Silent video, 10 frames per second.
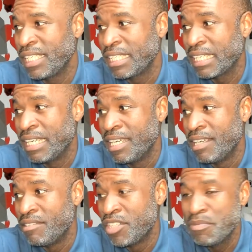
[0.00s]
Like,
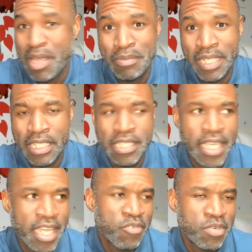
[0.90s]
she might be like, you
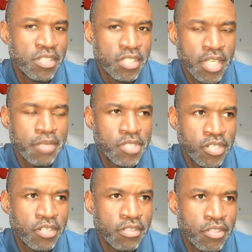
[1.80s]
can't wear the same
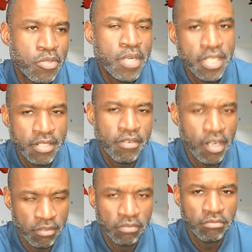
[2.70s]
shirt 2 days in a row.